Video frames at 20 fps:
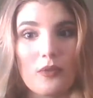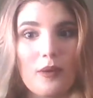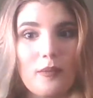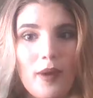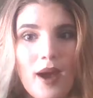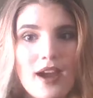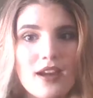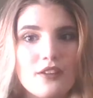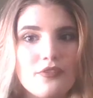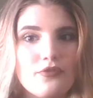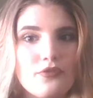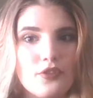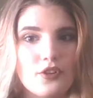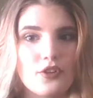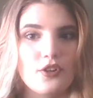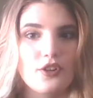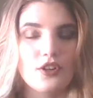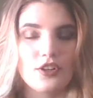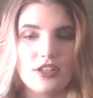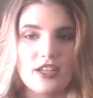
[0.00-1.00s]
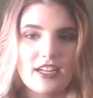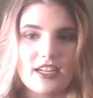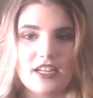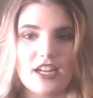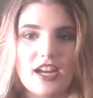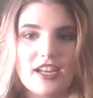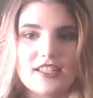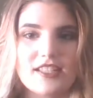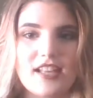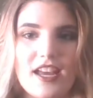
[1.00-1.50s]
my mind for, like,
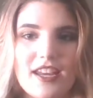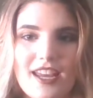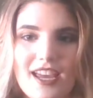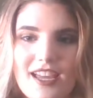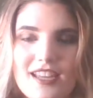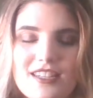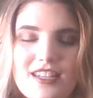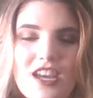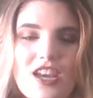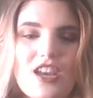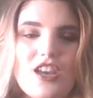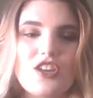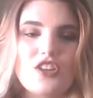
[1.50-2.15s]
nights on end.